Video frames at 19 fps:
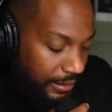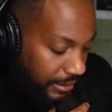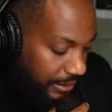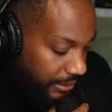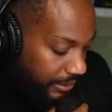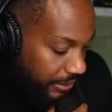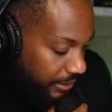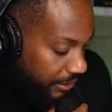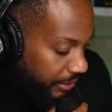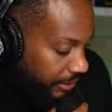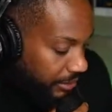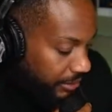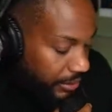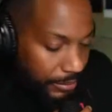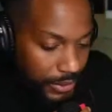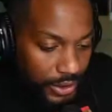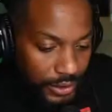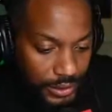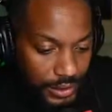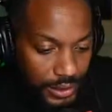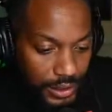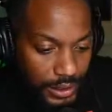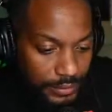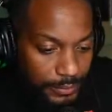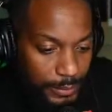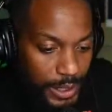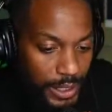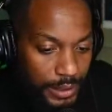Shut your blood clot.
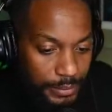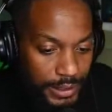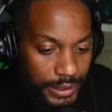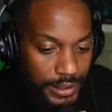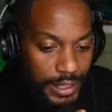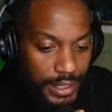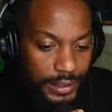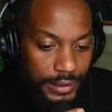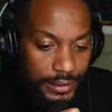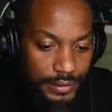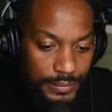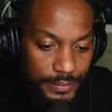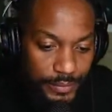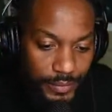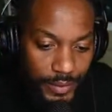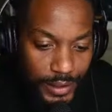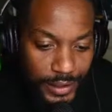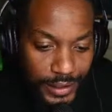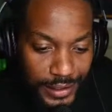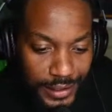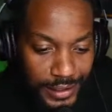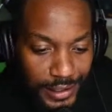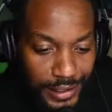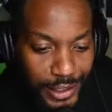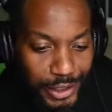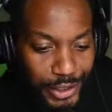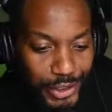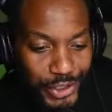Nice.
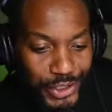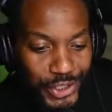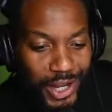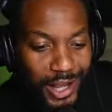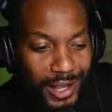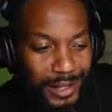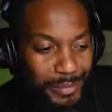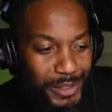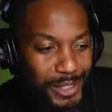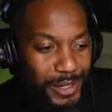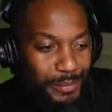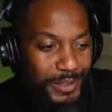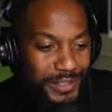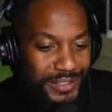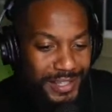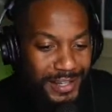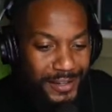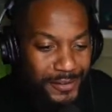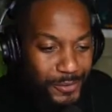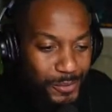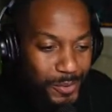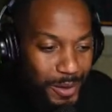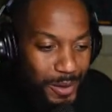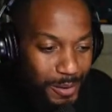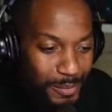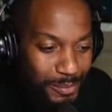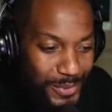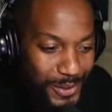LaShawn, big up yourself.
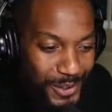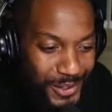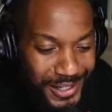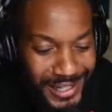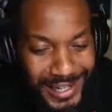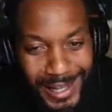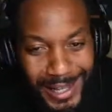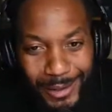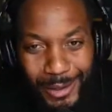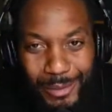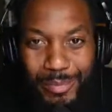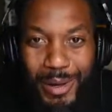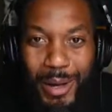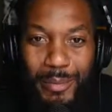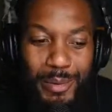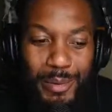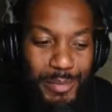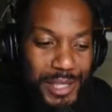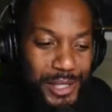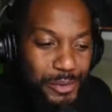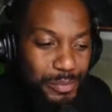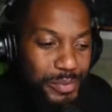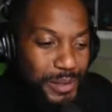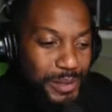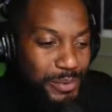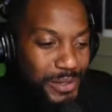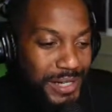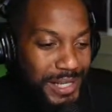One blood clot. Look how my beagle
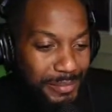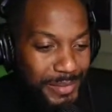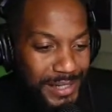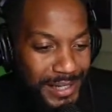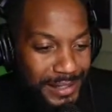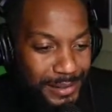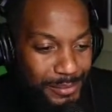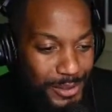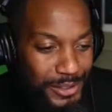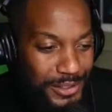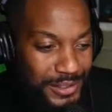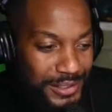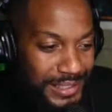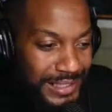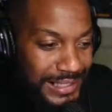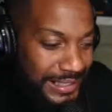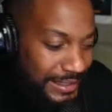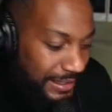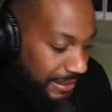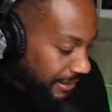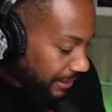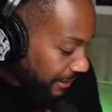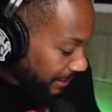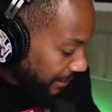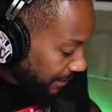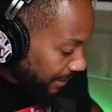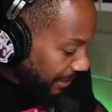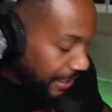people them in the blood
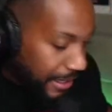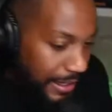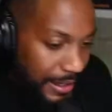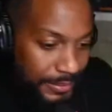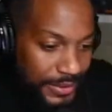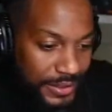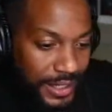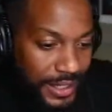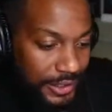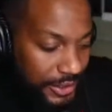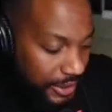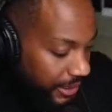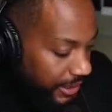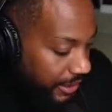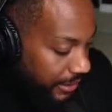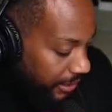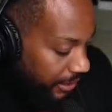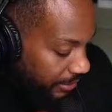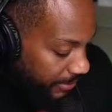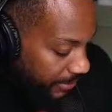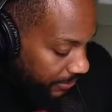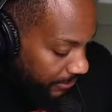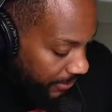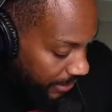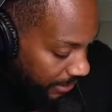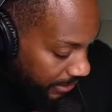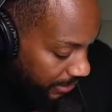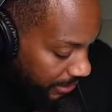clot. Sash, you can't hear me? Hold
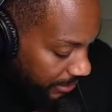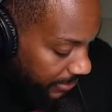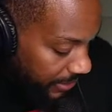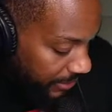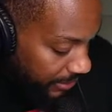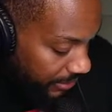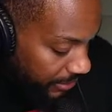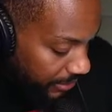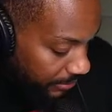on there. Let me.